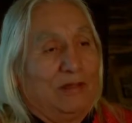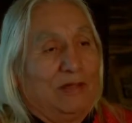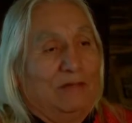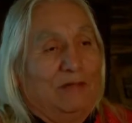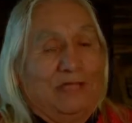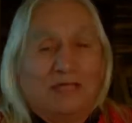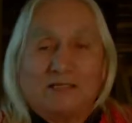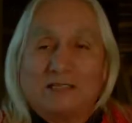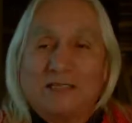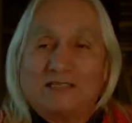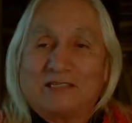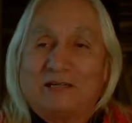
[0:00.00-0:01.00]
And when he
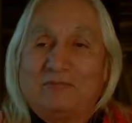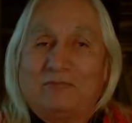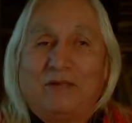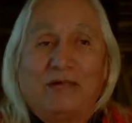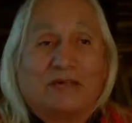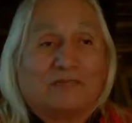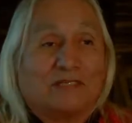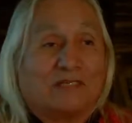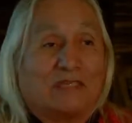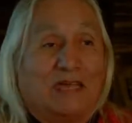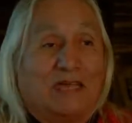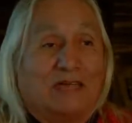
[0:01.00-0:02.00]
sees them make a
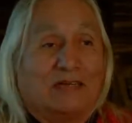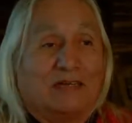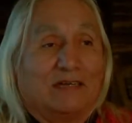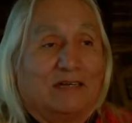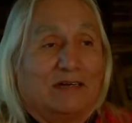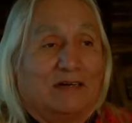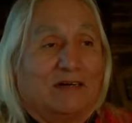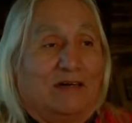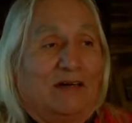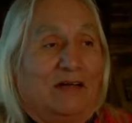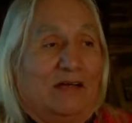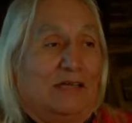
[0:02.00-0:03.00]
mistake,
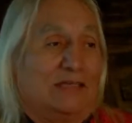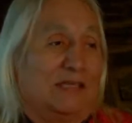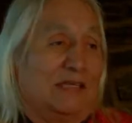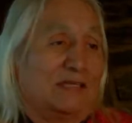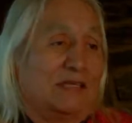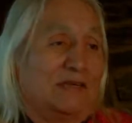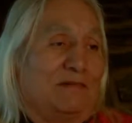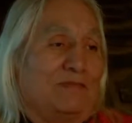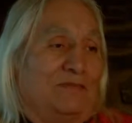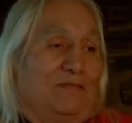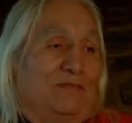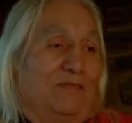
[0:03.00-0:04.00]
or he sees
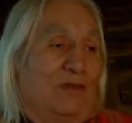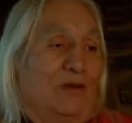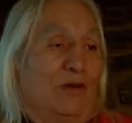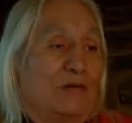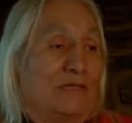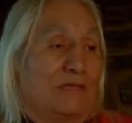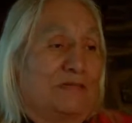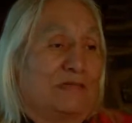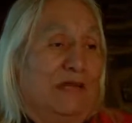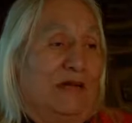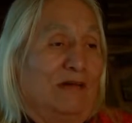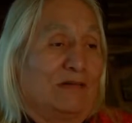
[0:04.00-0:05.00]
them hurt
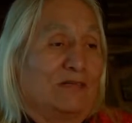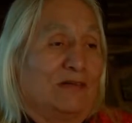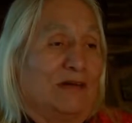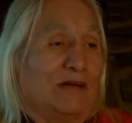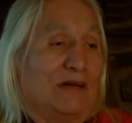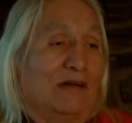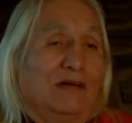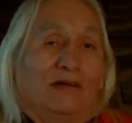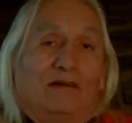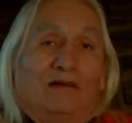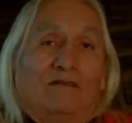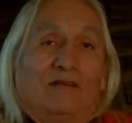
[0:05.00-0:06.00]
themselves, or
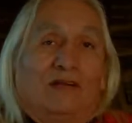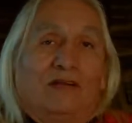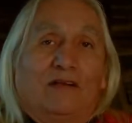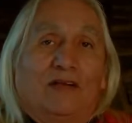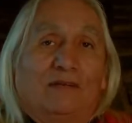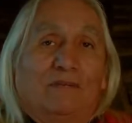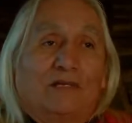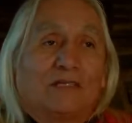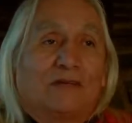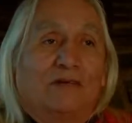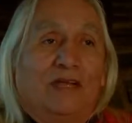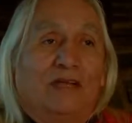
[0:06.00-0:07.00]
when they're in
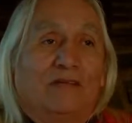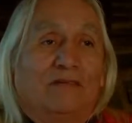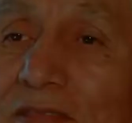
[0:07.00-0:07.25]
misery,